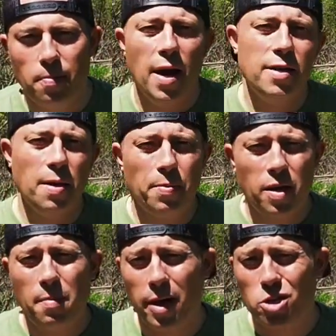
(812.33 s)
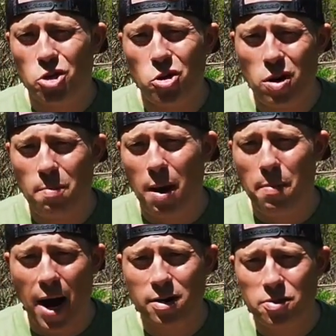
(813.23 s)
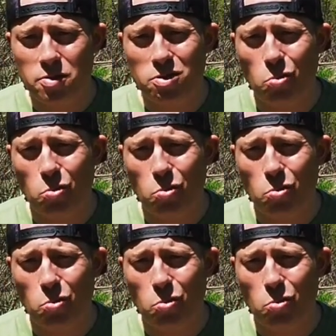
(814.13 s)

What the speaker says: And typically my shirt and my boxers